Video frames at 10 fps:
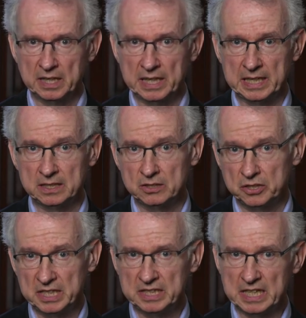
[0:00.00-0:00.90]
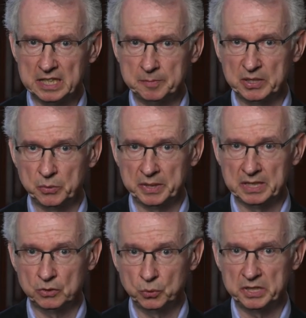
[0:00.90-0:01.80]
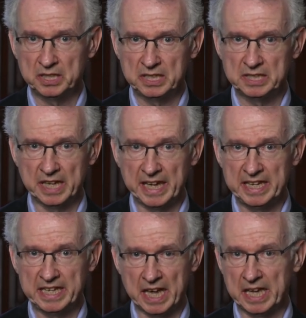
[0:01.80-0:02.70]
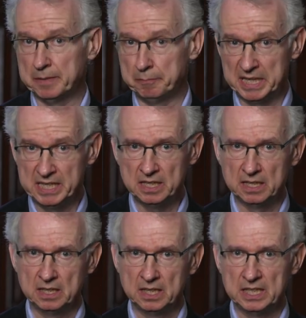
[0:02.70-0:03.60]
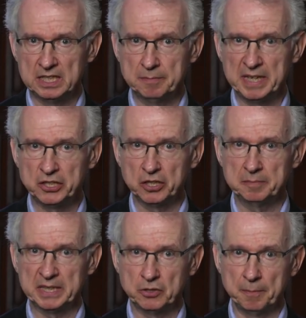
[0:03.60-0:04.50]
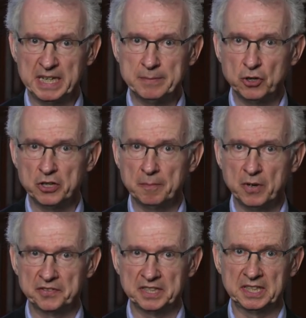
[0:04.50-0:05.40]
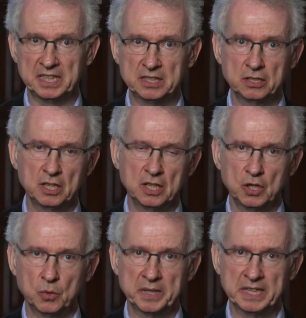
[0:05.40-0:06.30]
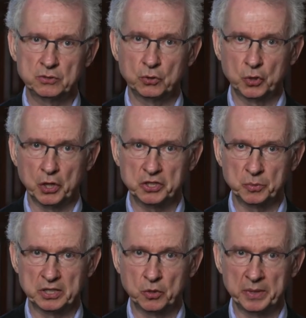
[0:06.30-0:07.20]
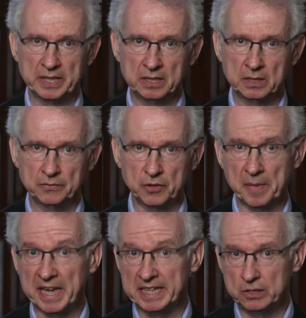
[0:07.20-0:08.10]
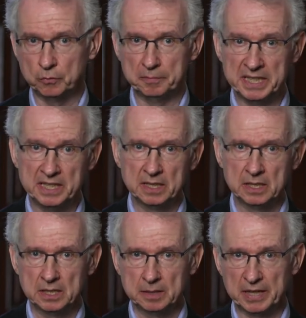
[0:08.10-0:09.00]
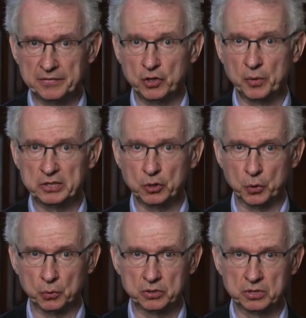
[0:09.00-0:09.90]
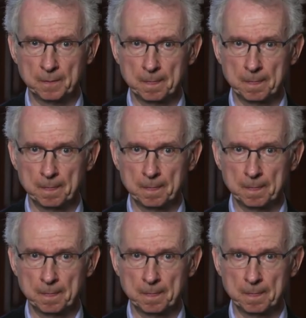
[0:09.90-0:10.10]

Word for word: And the distance between two cities A and B is measured by the minimal number of cities one has to cross when going from A to B by following the roads.